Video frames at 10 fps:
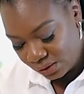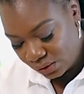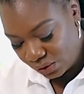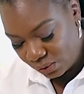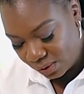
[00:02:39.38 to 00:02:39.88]

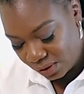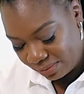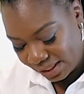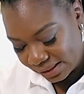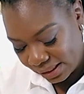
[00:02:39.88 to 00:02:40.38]
So you want to
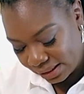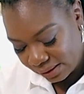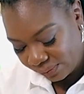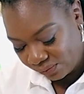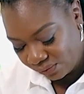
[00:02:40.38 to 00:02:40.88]
mix it,
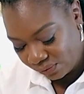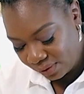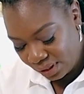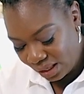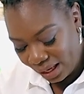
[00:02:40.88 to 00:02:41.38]

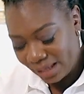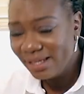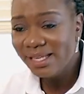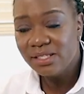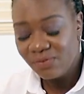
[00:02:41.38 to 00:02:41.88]
and
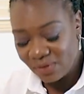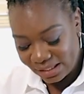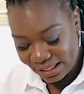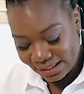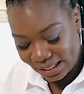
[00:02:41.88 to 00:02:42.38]
it doesn't
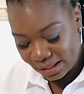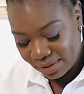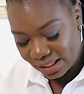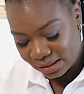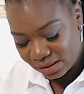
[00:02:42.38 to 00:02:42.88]
even take 10
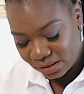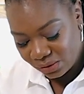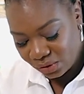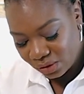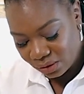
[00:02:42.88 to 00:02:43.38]
minutes. So
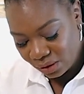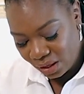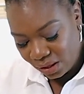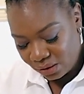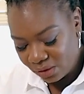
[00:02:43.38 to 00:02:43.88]
you
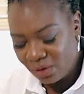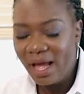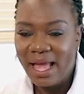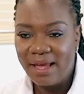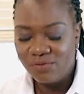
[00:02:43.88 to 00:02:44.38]
don't
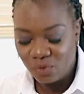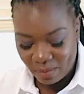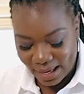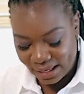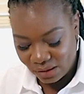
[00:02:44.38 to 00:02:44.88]
have to
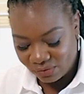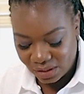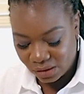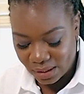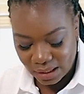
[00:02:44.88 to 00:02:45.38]
buy your
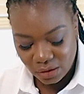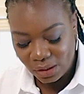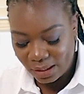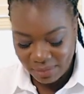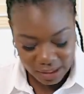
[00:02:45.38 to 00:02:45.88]
vinaigrette. You
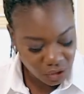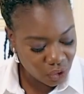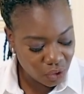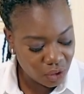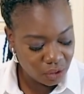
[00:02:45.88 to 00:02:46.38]
can make
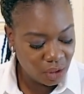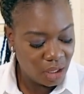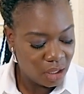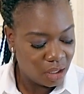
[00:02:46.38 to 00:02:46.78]
your own